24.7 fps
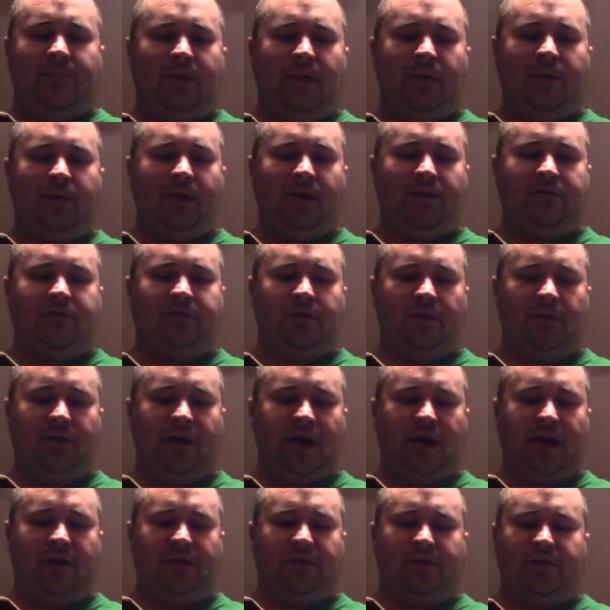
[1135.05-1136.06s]
Maybe I'll show
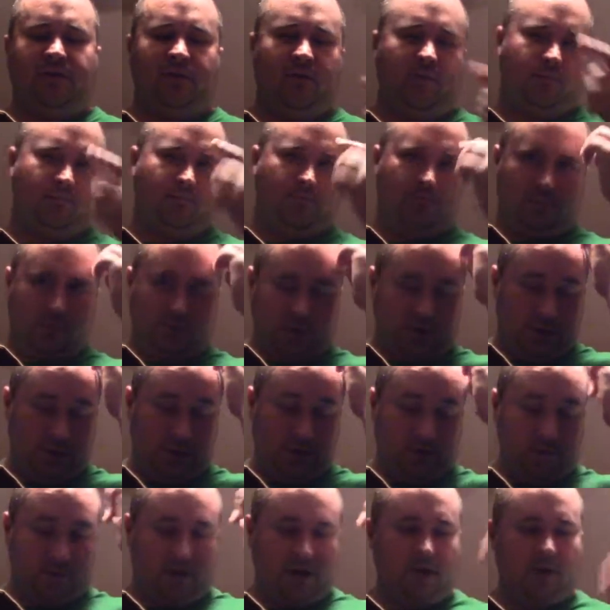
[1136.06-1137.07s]
that at some
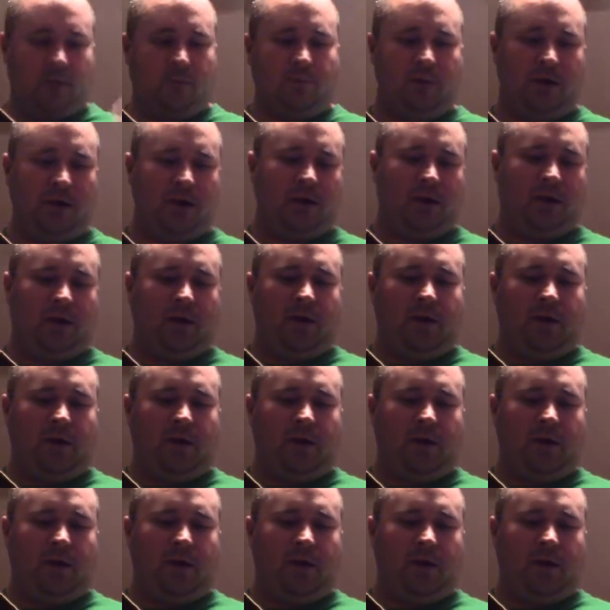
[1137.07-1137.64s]
other video, but